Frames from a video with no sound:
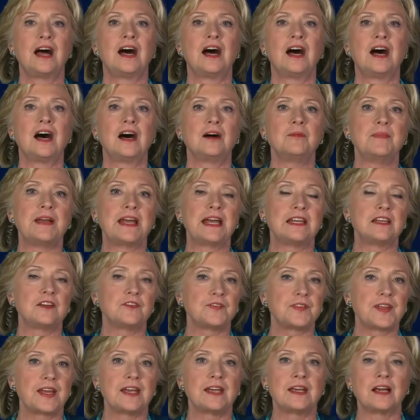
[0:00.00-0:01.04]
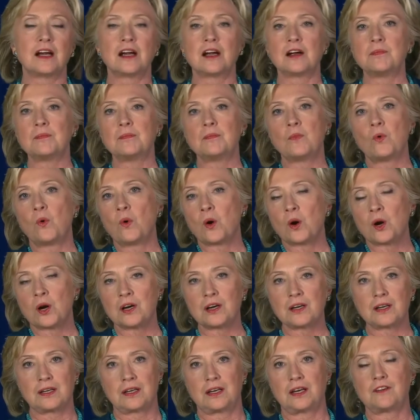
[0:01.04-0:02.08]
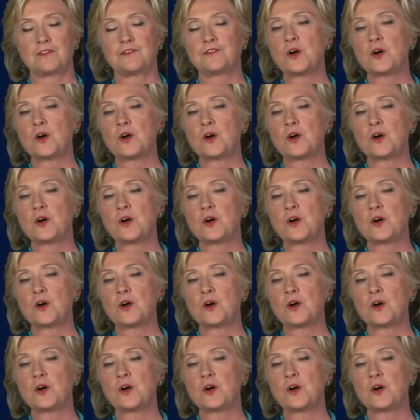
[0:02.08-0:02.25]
Um, and if they are more uh,